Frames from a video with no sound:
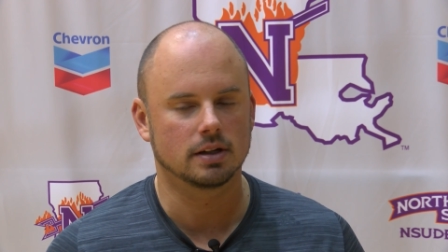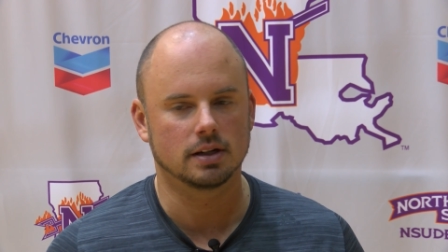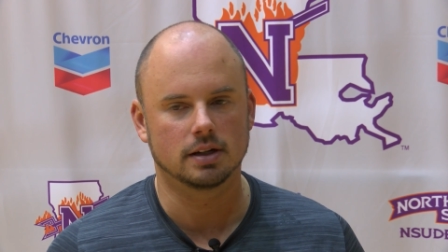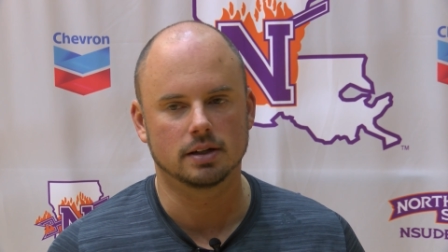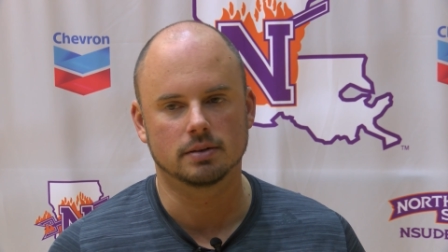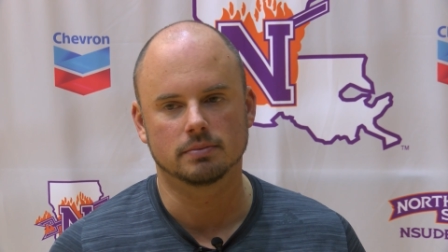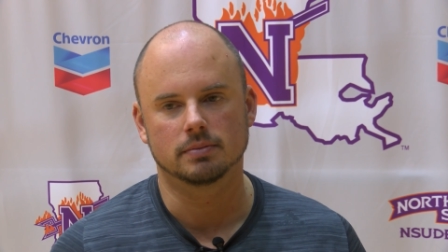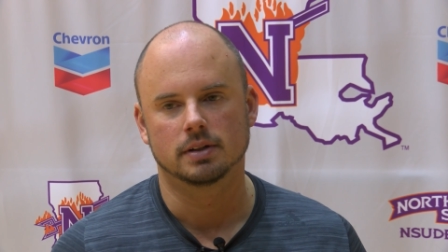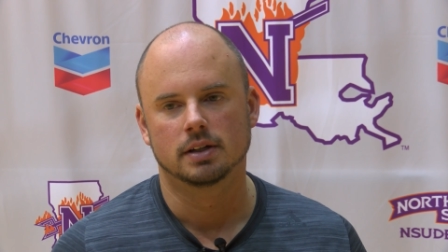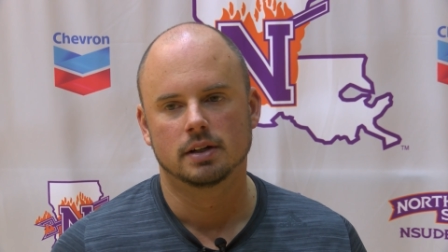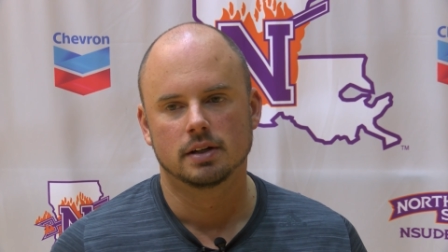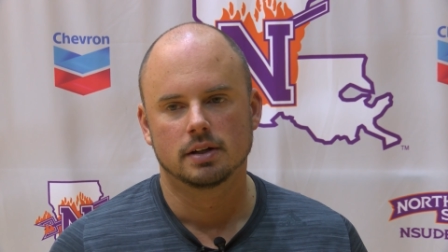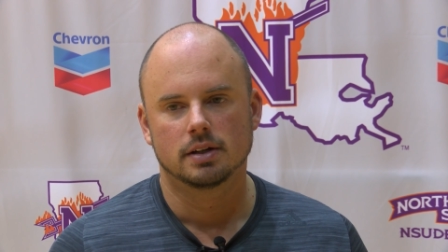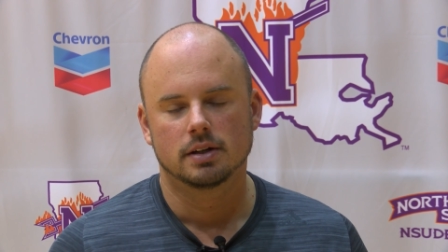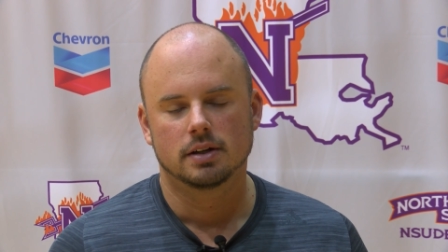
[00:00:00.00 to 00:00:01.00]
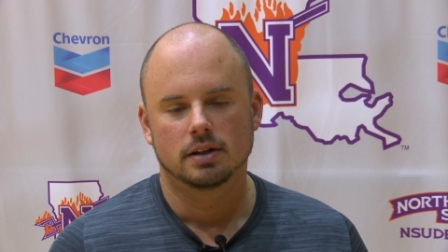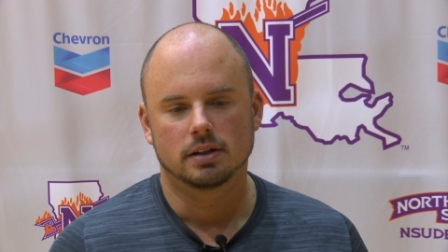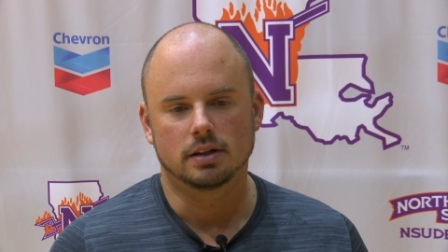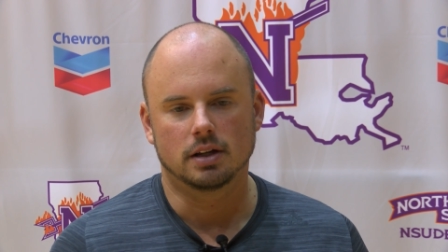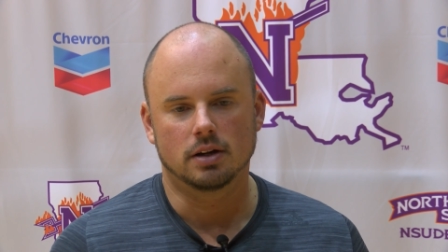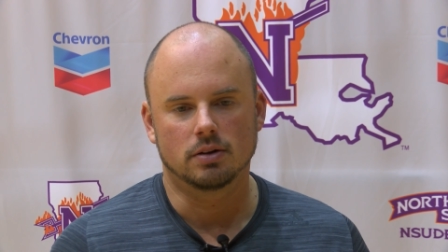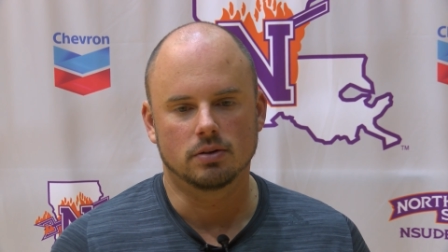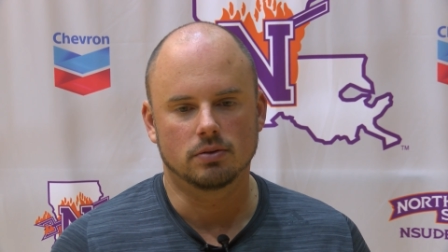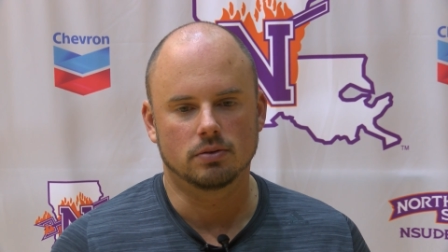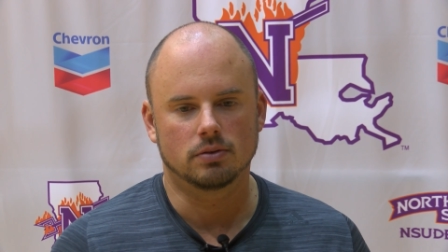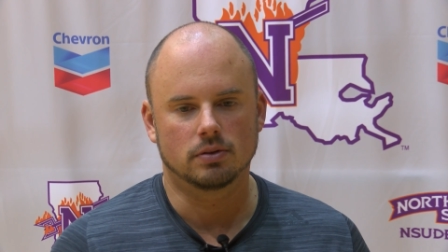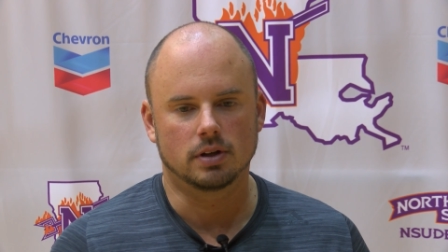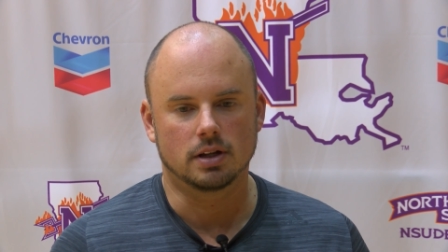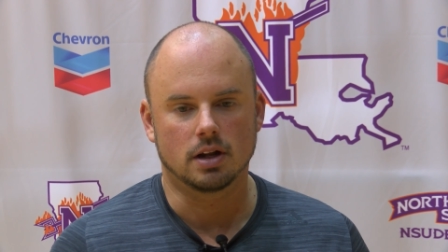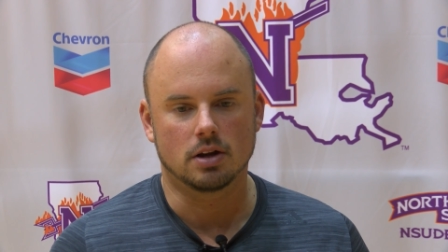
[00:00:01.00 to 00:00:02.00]
Um, you know,
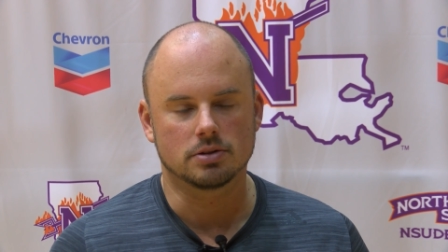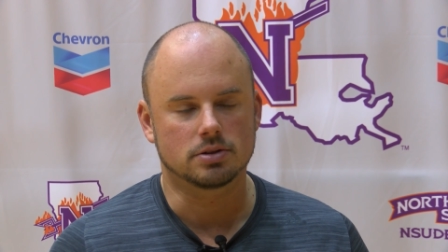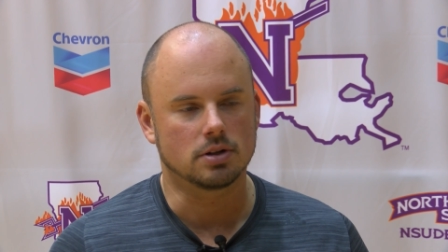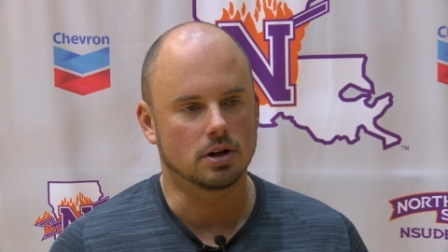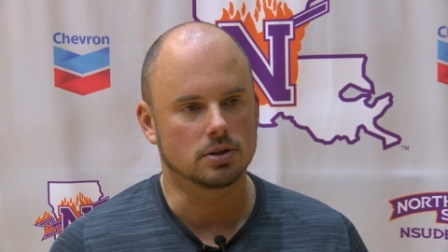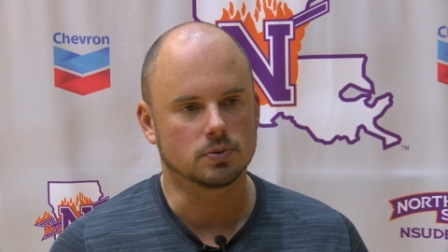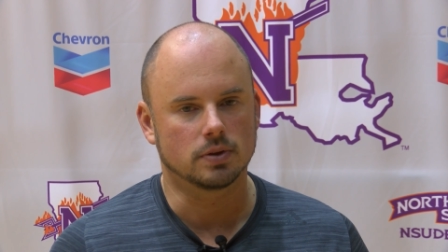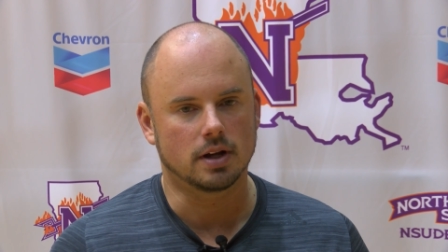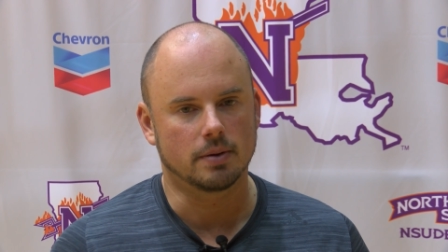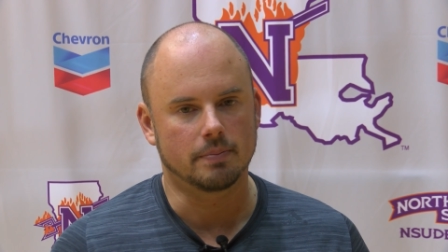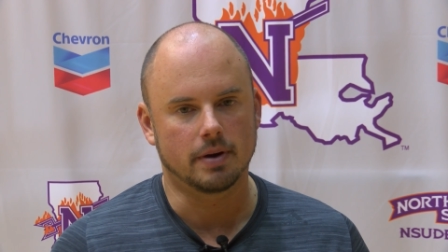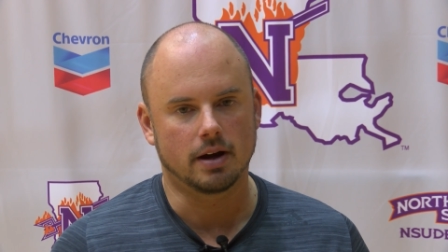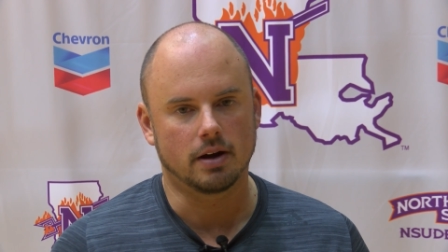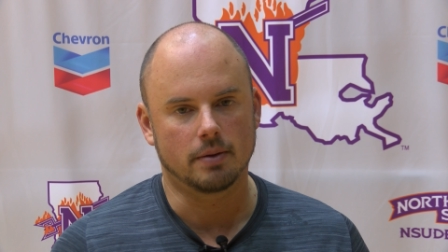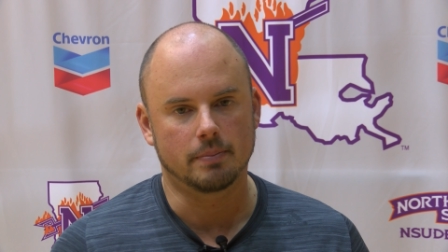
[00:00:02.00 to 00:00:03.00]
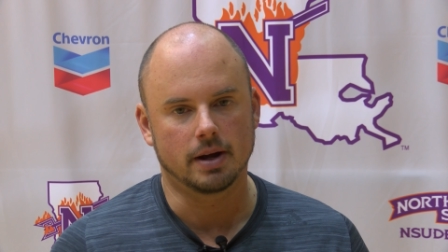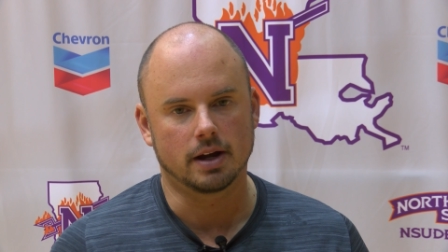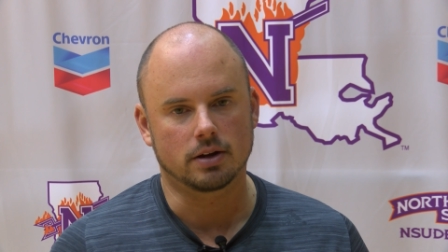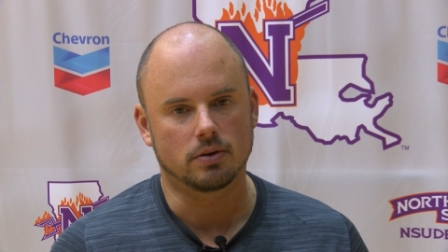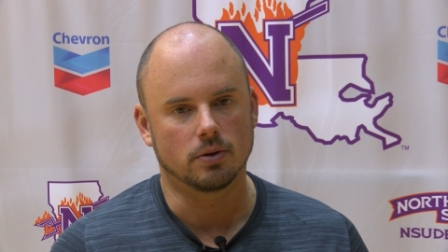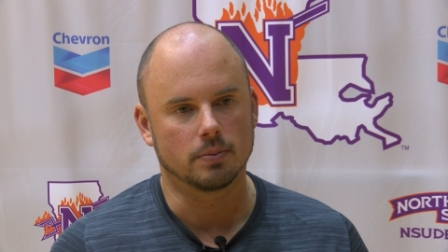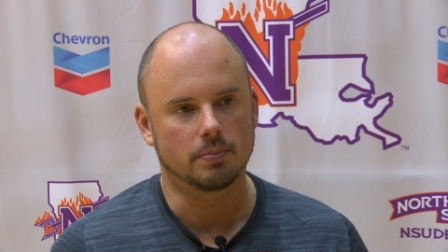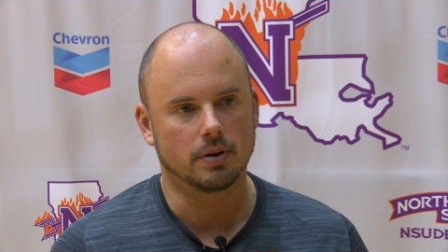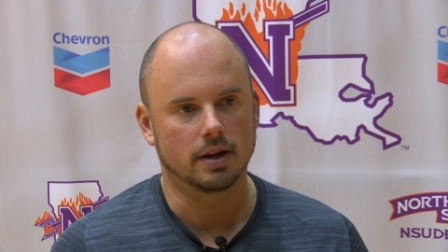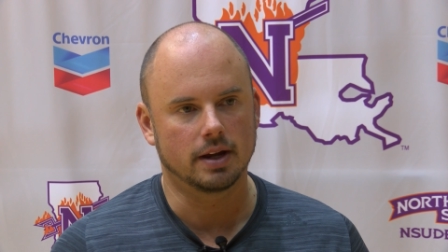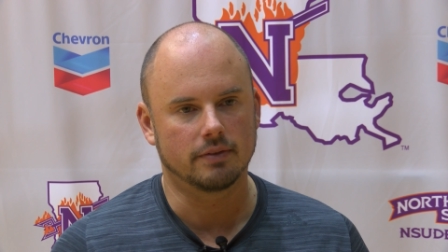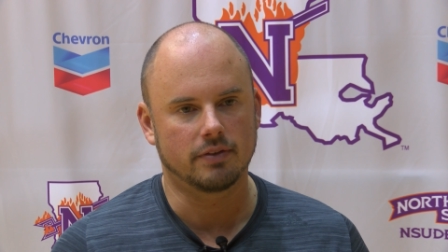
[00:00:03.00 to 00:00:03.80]
it all starts with our, our backcourt play.